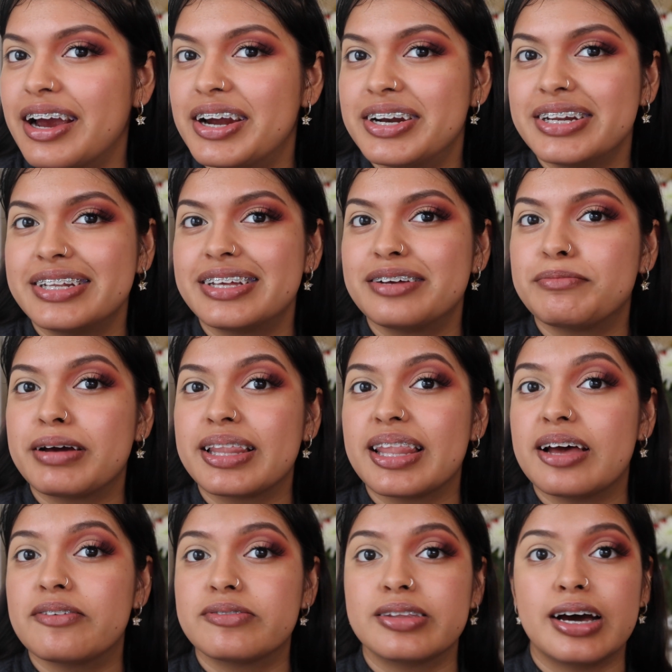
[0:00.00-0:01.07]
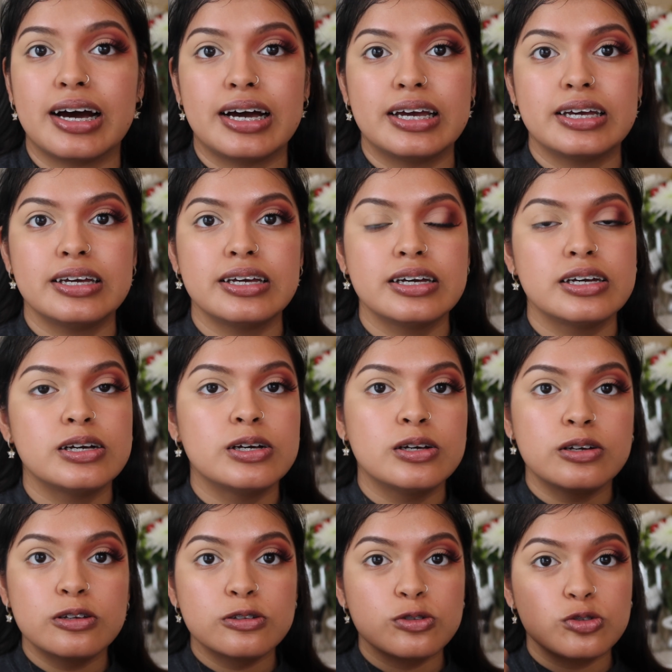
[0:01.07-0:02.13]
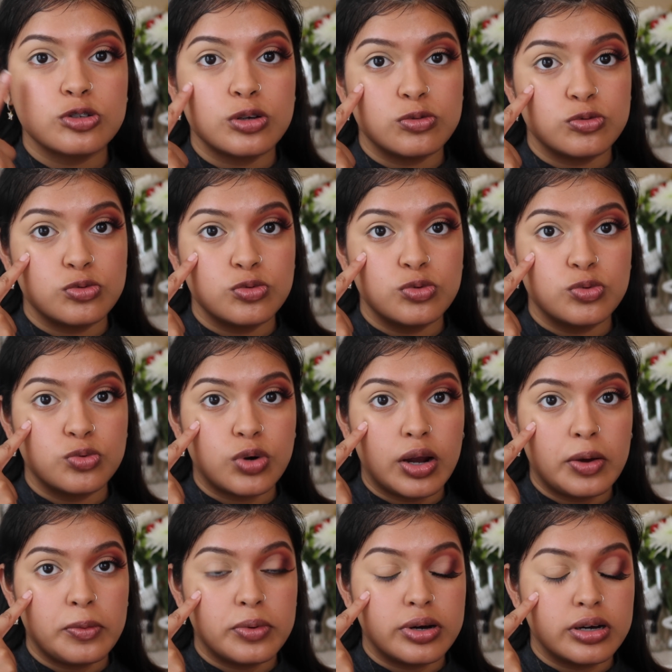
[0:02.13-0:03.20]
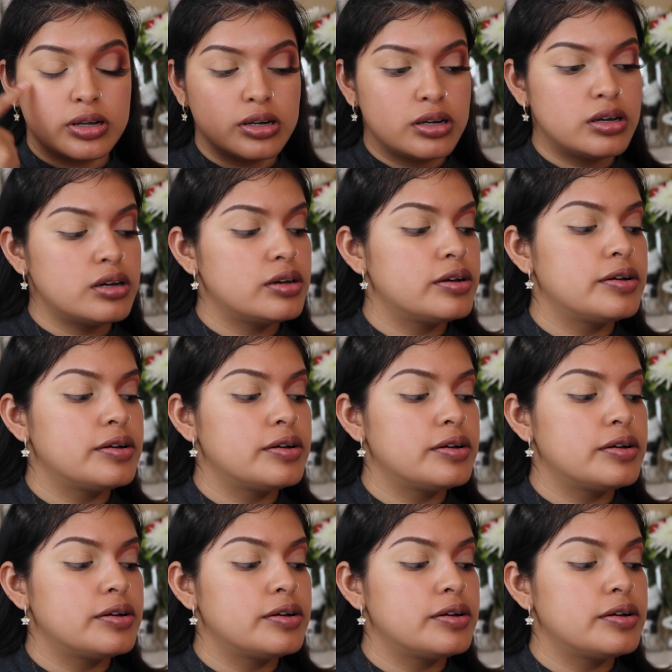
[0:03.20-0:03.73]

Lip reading: I already did my left eye. Time to do the right one.